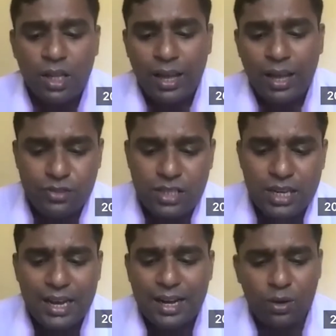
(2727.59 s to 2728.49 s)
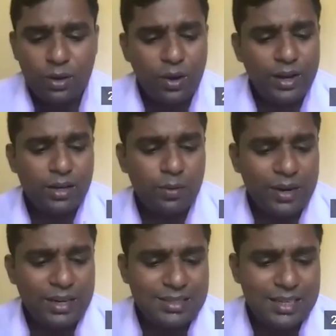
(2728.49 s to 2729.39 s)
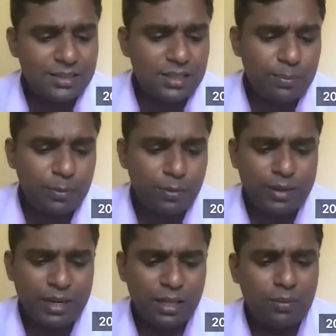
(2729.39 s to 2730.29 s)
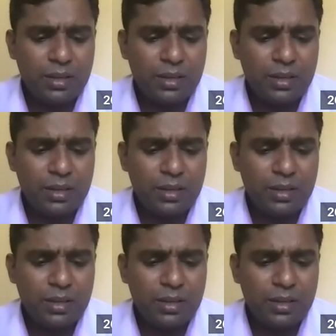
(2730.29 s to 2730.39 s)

FGR and oligohydramnios, what is the next step of management?